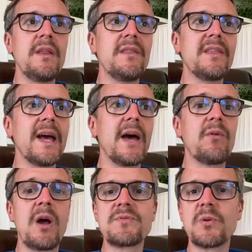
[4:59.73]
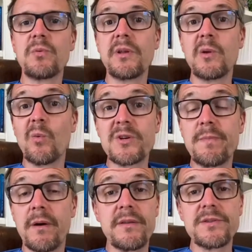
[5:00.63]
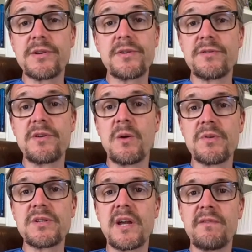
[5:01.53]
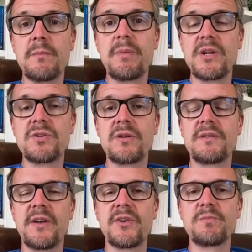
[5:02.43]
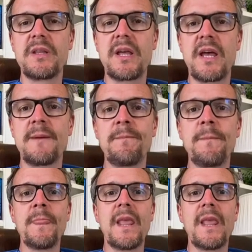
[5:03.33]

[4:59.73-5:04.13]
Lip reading: The eye drops are really the worst part of the surgery. Almost every patient tells me that.